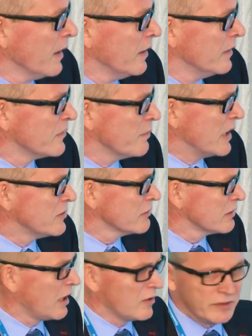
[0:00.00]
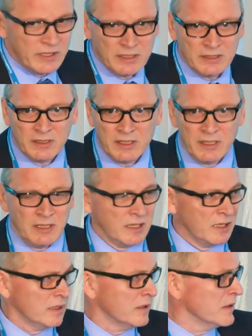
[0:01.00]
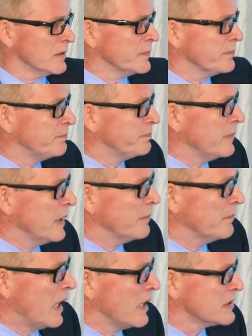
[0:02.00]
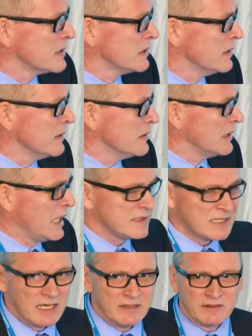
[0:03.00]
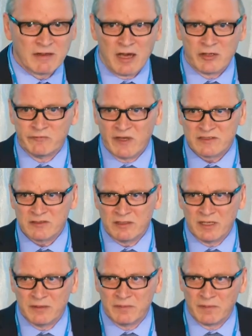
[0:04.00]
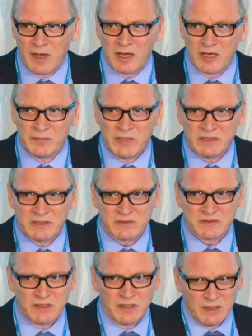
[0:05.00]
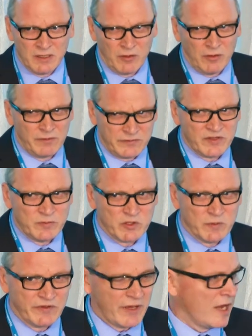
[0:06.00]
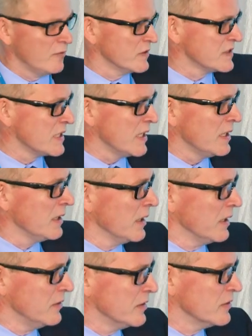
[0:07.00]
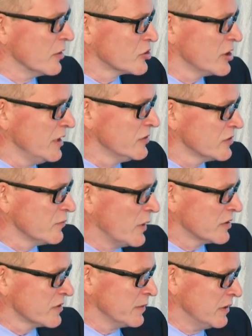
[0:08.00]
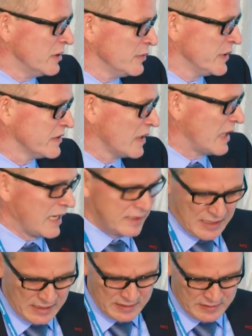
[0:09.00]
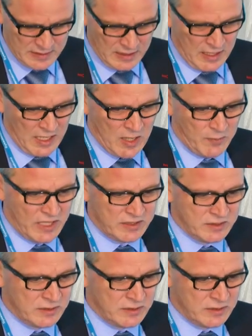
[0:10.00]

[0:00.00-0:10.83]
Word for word: It's mental clouding. But let's say the cardiovascular parameters or symptoms, I would say, did not change so much. A little bit lightheaded. But